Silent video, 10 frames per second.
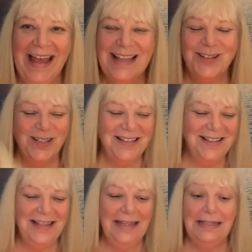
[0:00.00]
So this
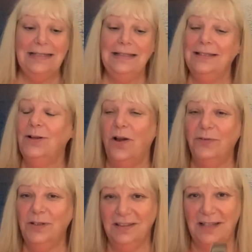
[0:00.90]
is an
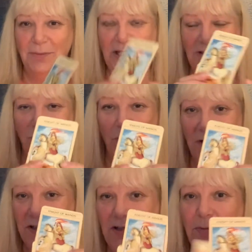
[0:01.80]
offer that's coming
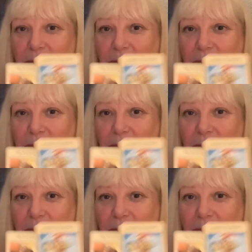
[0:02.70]
towards you,